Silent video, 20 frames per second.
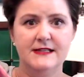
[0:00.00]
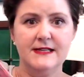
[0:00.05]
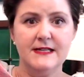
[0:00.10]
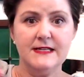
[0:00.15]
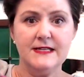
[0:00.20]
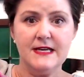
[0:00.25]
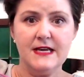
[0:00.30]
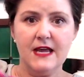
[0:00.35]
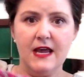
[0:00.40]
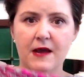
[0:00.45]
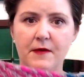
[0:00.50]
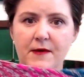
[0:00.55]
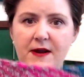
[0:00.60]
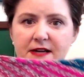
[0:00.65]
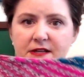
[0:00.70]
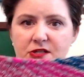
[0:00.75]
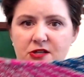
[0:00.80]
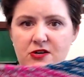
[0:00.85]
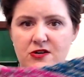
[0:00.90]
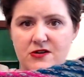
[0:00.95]
a DK weight
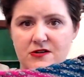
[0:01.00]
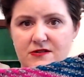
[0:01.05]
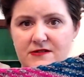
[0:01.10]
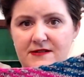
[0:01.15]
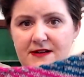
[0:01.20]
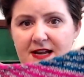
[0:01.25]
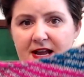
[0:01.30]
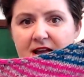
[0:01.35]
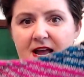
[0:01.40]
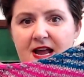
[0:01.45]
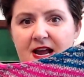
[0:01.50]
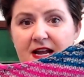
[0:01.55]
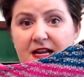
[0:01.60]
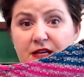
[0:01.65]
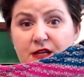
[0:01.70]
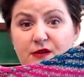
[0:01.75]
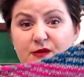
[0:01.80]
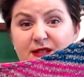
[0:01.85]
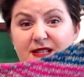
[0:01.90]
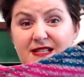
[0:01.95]
shawl, and it
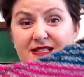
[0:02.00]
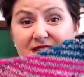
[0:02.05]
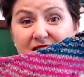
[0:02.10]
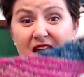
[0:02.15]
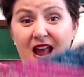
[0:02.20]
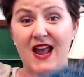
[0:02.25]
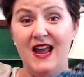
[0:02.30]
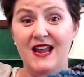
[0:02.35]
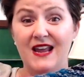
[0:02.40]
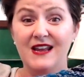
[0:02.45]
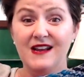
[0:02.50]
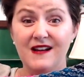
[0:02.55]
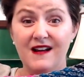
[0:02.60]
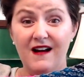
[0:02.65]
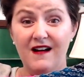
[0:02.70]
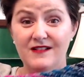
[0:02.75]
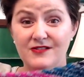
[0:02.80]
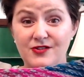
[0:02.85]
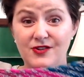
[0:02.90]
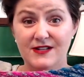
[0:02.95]
uses 8
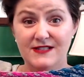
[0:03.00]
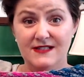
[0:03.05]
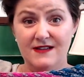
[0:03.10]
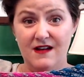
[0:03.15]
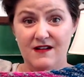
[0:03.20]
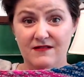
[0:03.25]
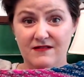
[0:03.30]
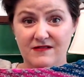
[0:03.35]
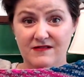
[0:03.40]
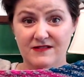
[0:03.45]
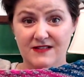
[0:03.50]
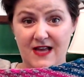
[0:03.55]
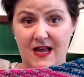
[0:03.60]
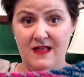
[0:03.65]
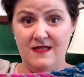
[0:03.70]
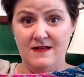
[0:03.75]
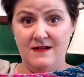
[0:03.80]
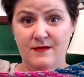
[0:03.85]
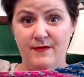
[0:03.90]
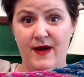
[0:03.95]
contrast colors and
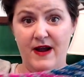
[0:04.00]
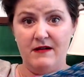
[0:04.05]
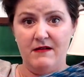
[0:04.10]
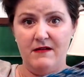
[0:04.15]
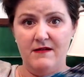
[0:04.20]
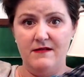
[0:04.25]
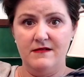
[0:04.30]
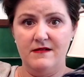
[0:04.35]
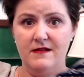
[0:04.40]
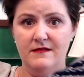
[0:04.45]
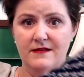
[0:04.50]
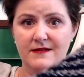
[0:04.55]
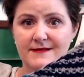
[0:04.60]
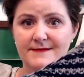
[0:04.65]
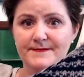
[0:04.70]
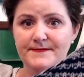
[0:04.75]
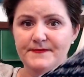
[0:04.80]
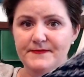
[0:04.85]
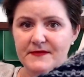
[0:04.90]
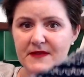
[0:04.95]
then a background color.
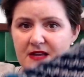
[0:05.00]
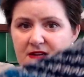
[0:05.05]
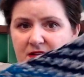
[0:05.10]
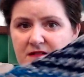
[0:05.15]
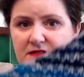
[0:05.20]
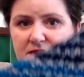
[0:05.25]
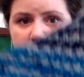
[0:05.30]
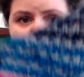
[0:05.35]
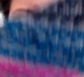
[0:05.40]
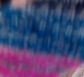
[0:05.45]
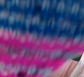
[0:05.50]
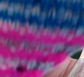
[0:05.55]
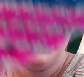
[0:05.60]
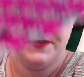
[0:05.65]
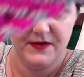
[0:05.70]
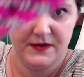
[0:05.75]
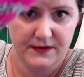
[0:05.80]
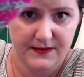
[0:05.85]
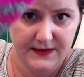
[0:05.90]
And I'll talk about those